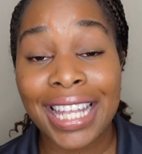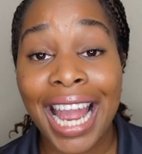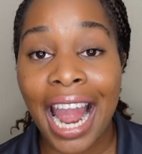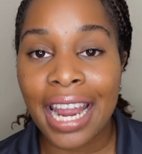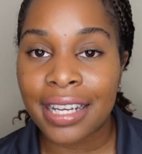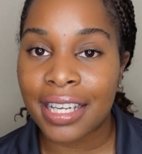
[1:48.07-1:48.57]
The
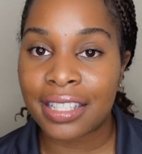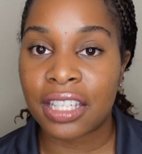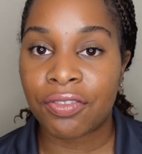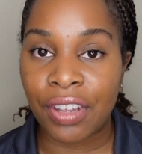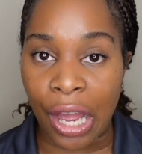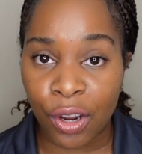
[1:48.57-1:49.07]

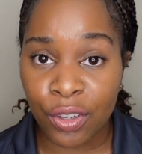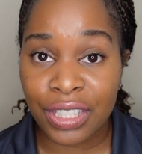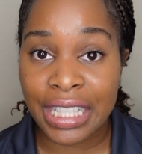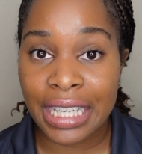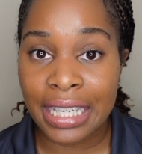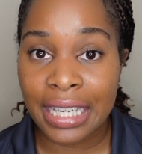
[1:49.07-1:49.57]
IADC
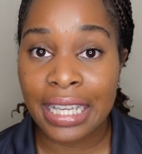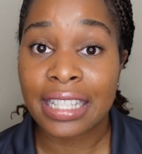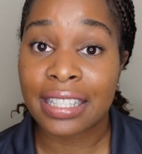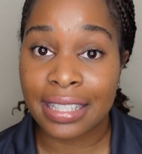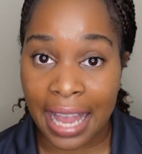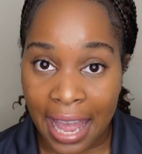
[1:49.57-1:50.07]
faculty,
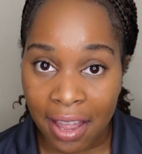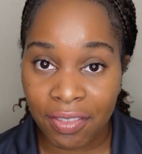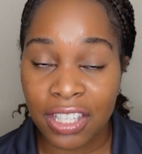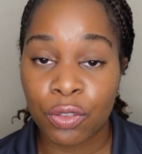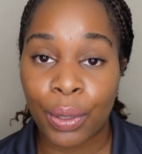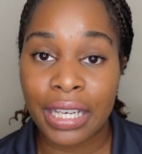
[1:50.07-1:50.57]
staff,
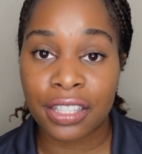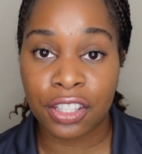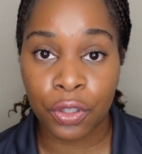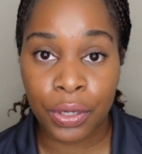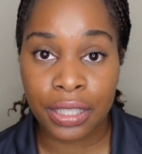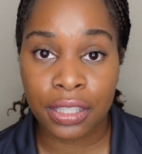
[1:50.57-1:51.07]
as well as
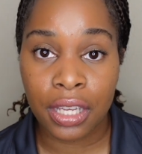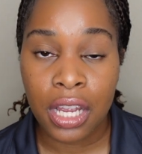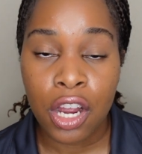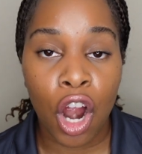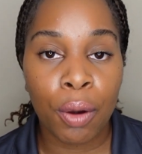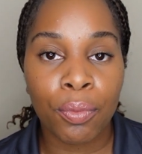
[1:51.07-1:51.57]
students
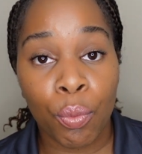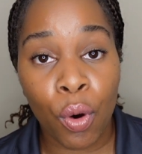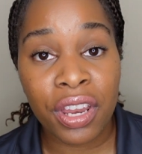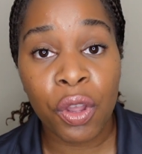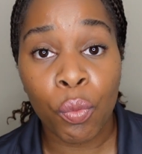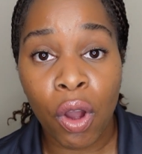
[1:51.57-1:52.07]
are
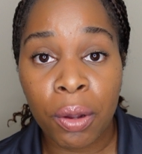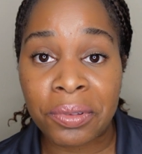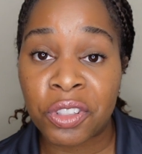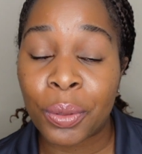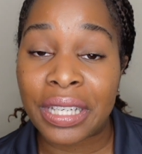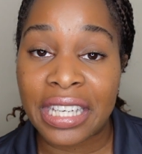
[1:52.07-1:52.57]
more than welcome
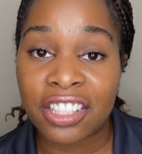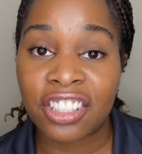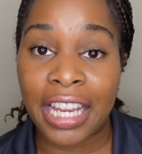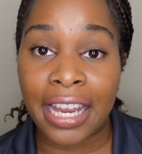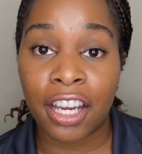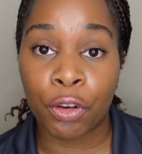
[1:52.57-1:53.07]
to
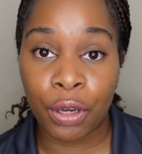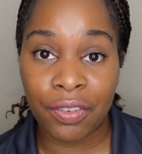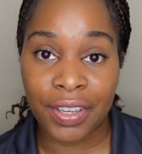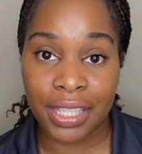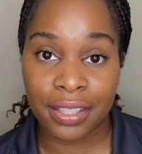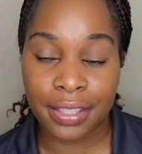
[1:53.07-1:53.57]
initiate a
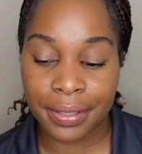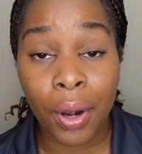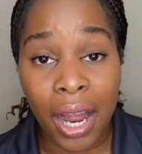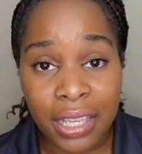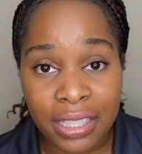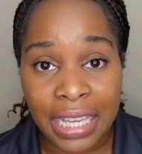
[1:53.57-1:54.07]
grievance
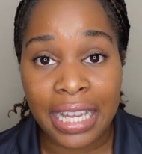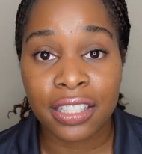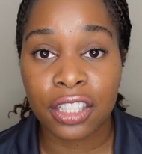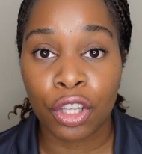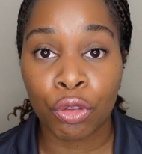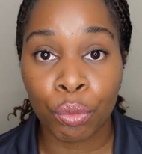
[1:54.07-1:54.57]

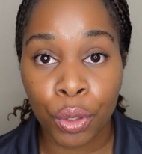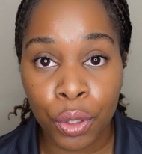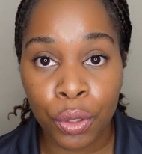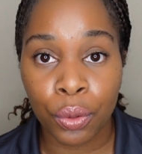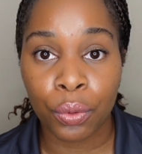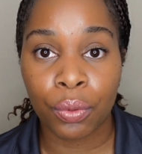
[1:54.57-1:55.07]
process
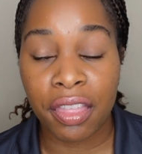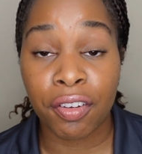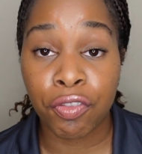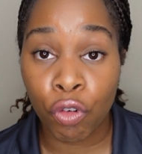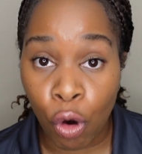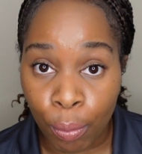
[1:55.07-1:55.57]
through the
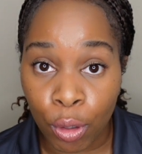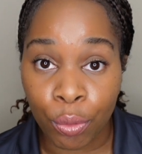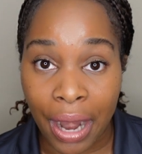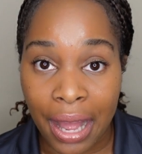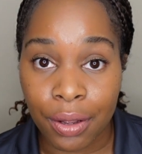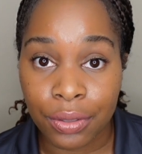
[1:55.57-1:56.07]
formal
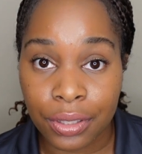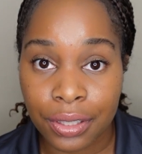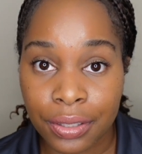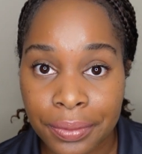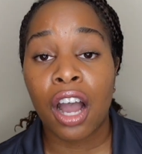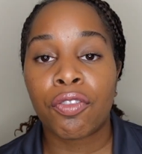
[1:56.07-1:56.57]

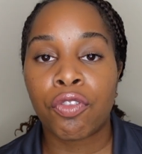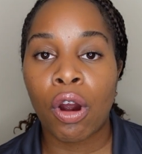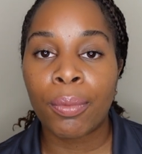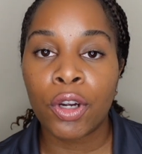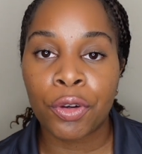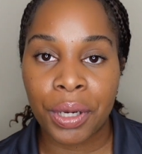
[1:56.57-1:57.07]
route. A
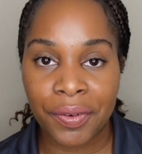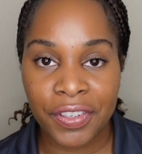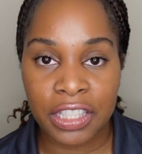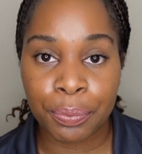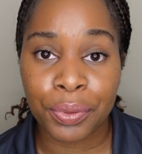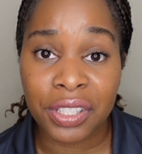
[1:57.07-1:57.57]
formal
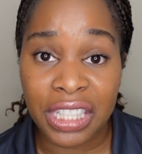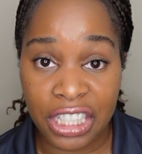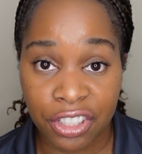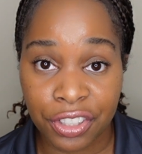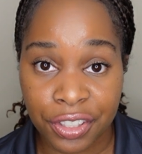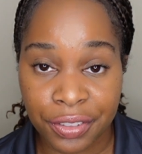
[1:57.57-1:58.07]
grievance
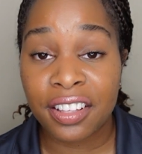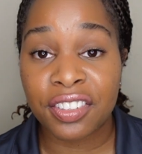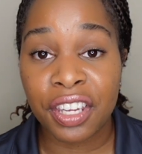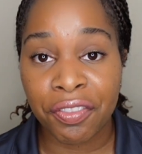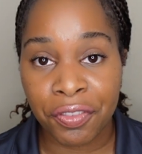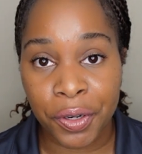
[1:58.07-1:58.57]
procedure
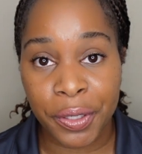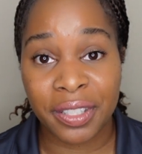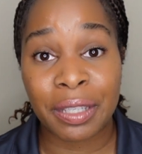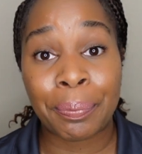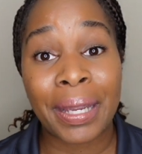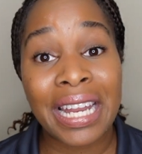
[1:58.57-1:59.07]
differs
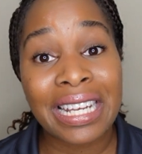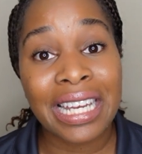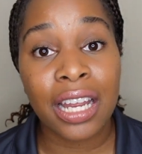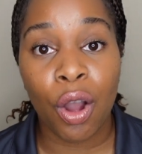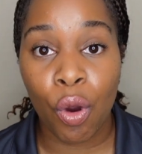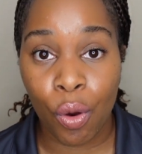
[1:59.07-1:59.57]

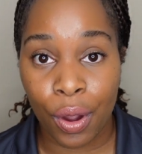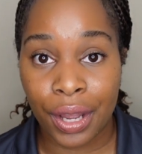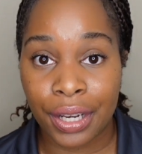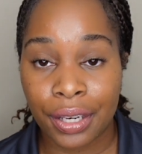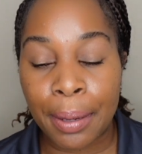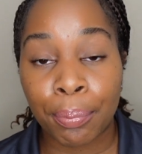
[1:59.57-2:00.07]
depending
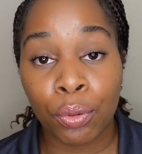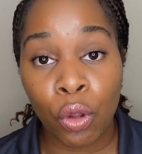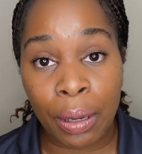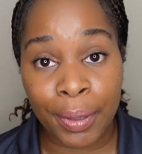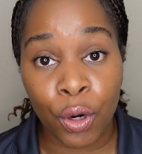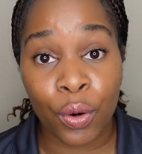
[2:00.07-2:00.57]
on
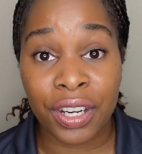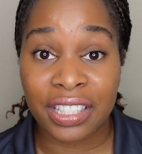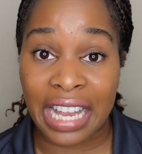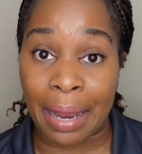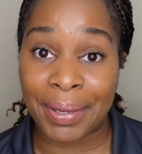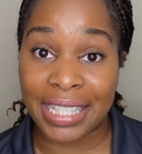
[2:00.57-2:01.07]
employment or
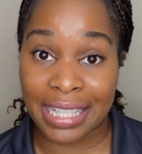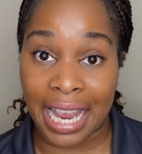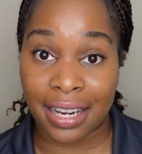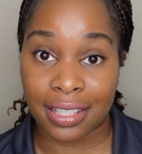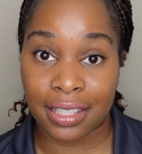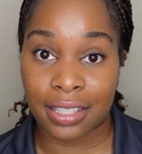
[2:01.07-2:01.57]
assignment
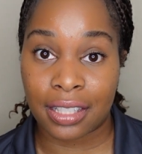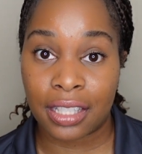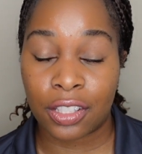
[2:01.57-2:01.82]
statuses.